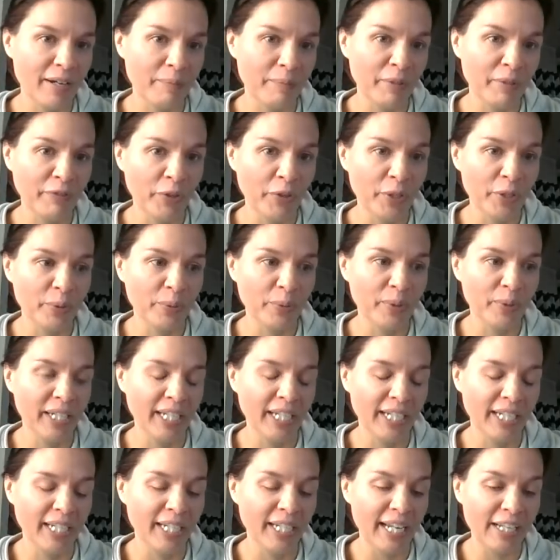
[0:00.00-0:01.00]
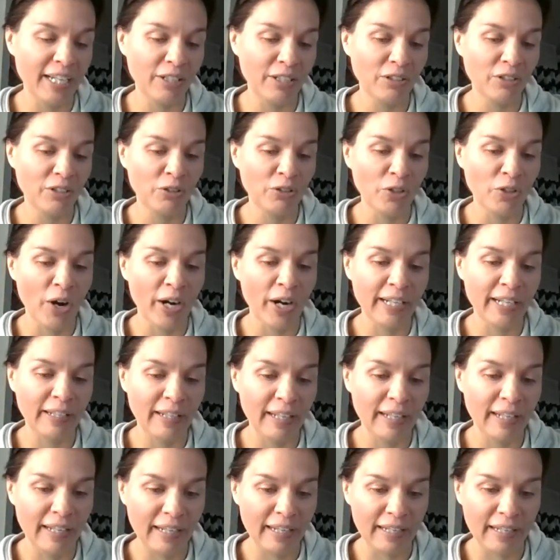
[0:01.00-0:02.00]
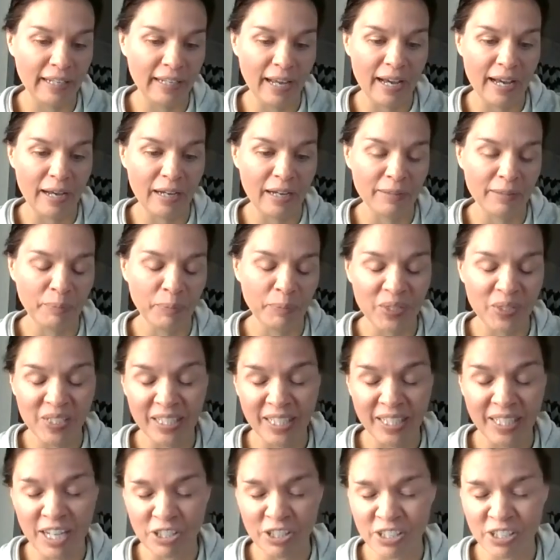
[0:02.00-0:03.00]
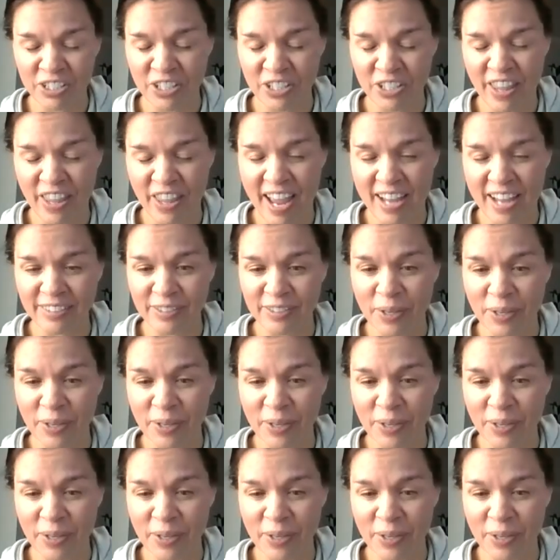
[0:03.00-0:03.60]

before we started the presentation today.